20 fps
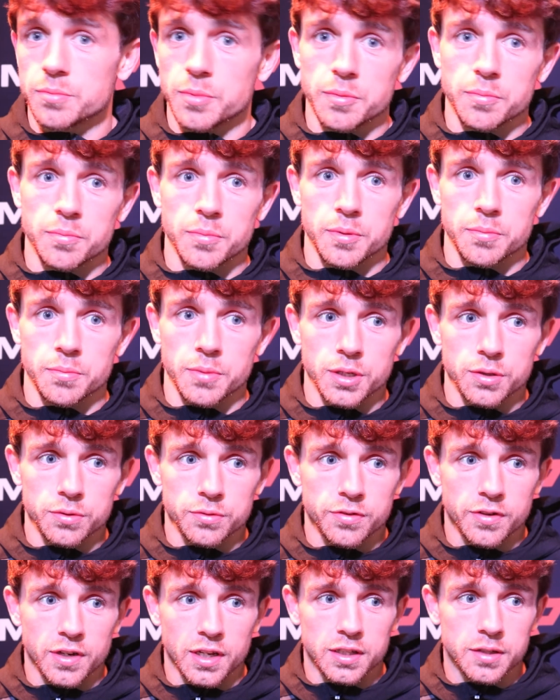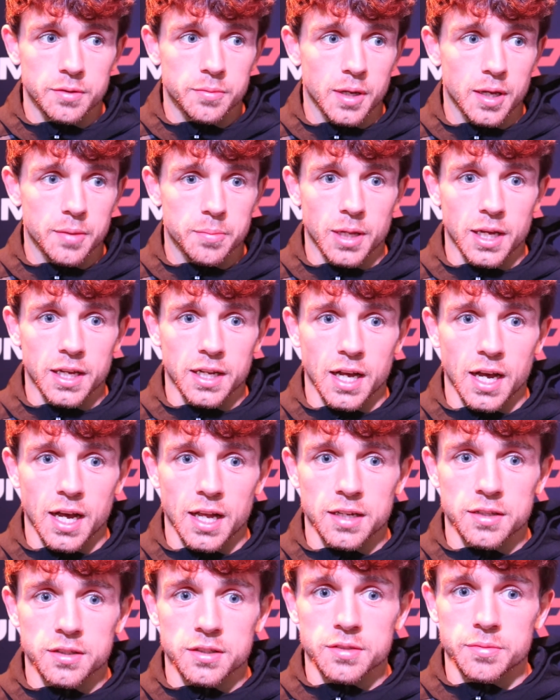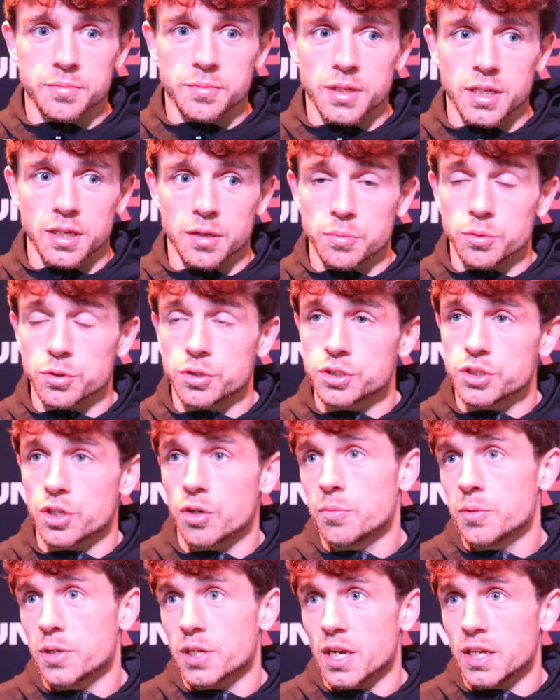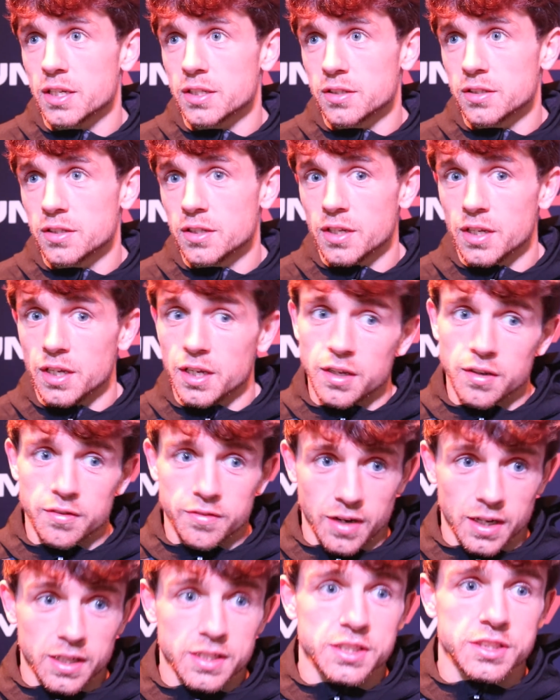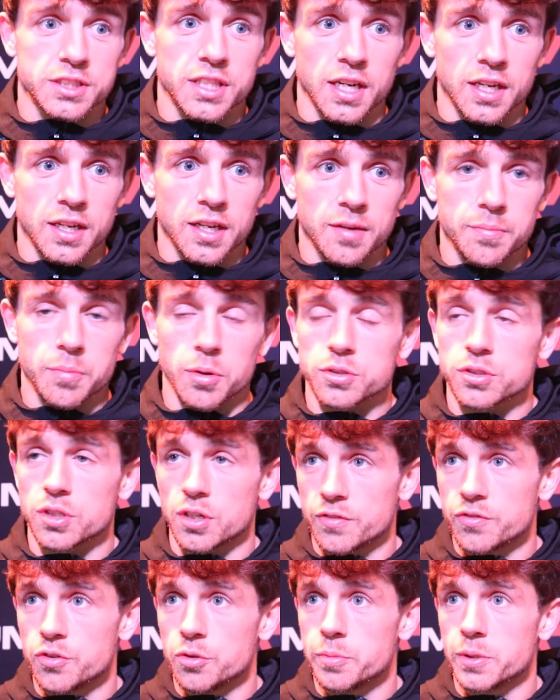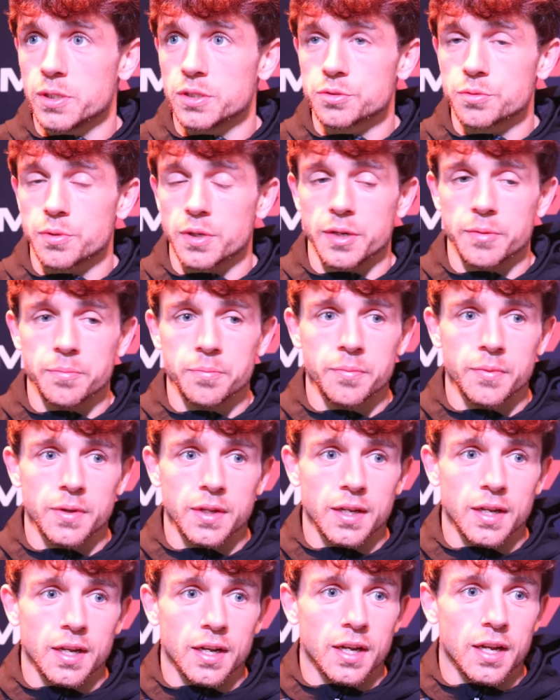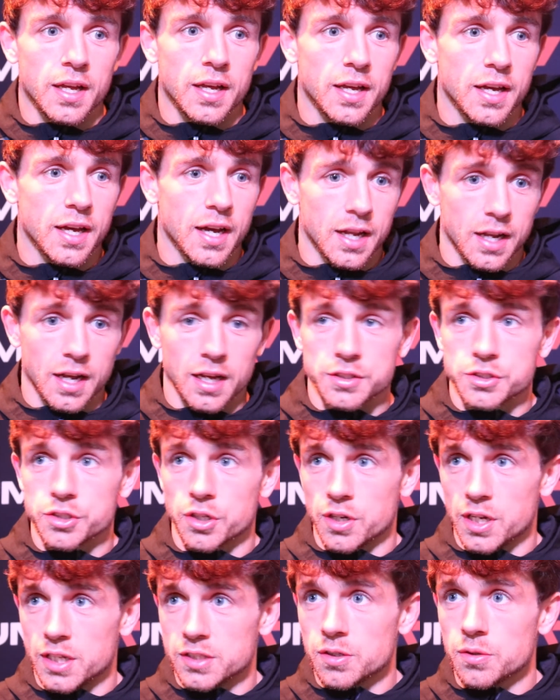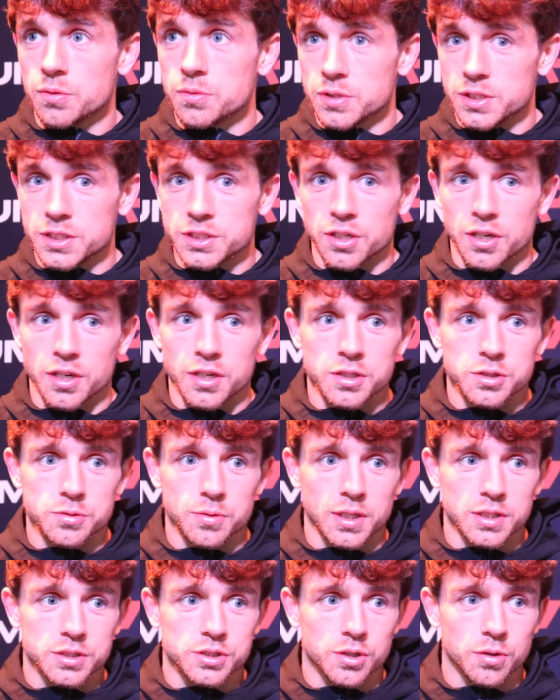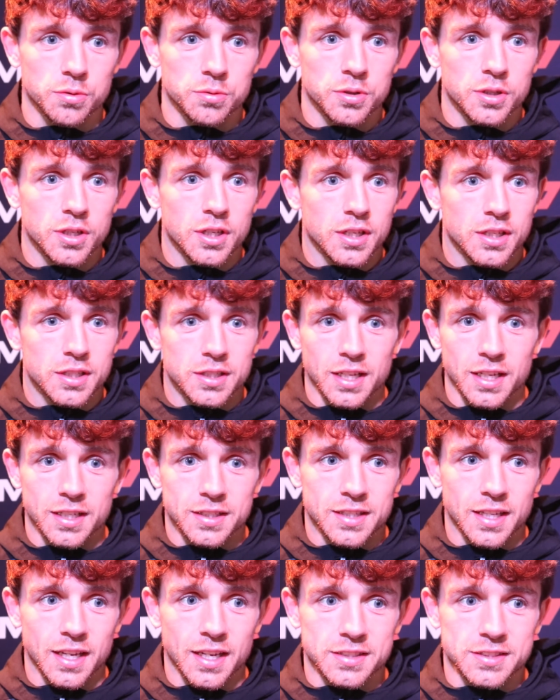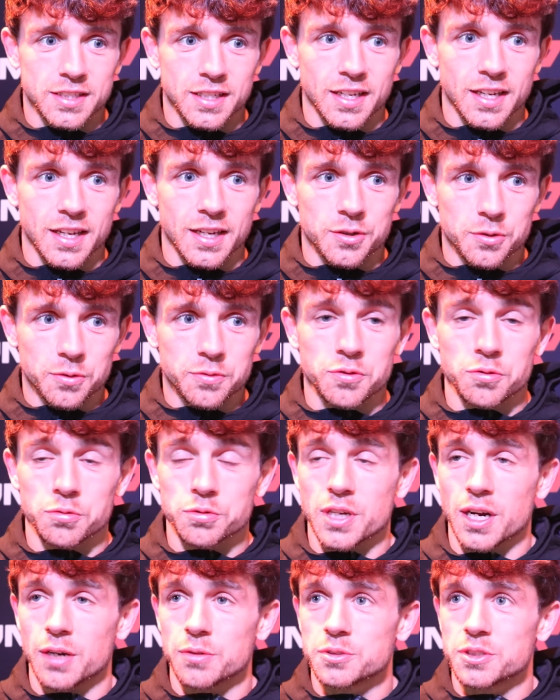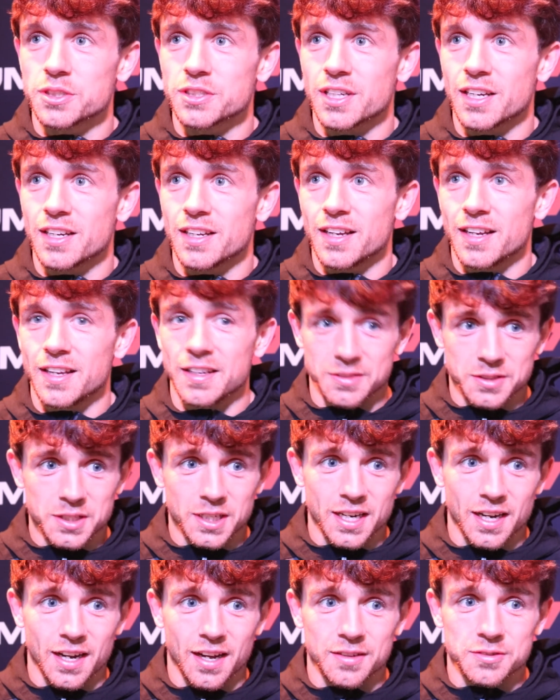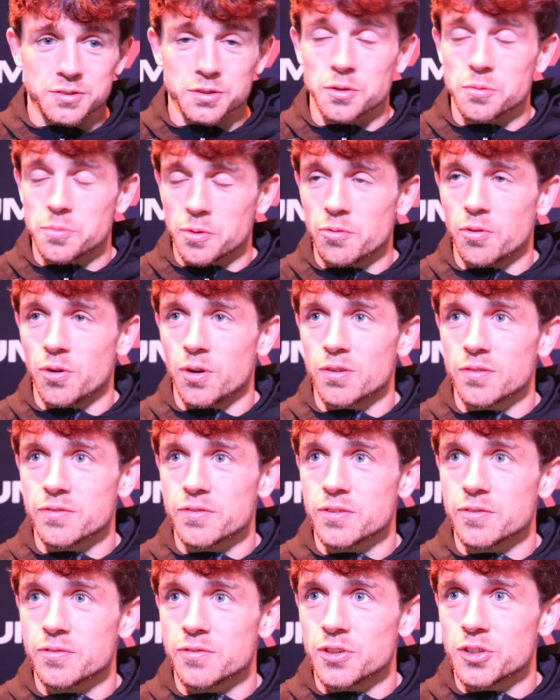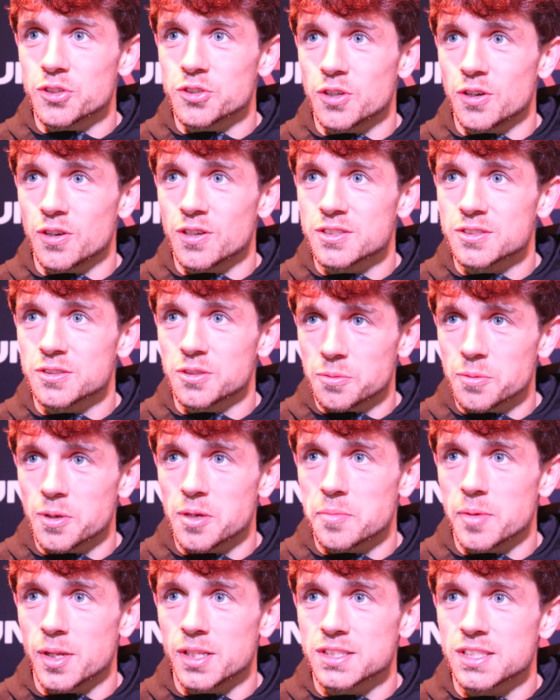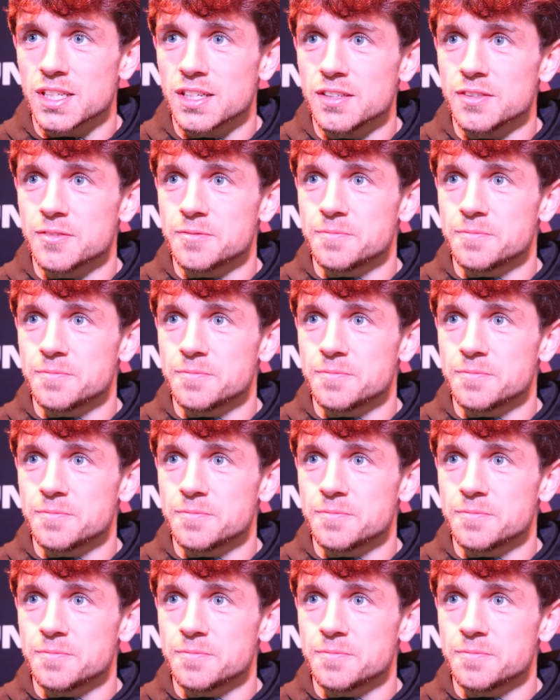My good friend, Blaine Ireland, my little brother, Joe Mcgrail, Frankie Stringer, boxed on a few bills with him, and John Eddo, he's on it as well. So there's a good few scouts, and the crowd's going to be roaring for us all. It's going to be a belter.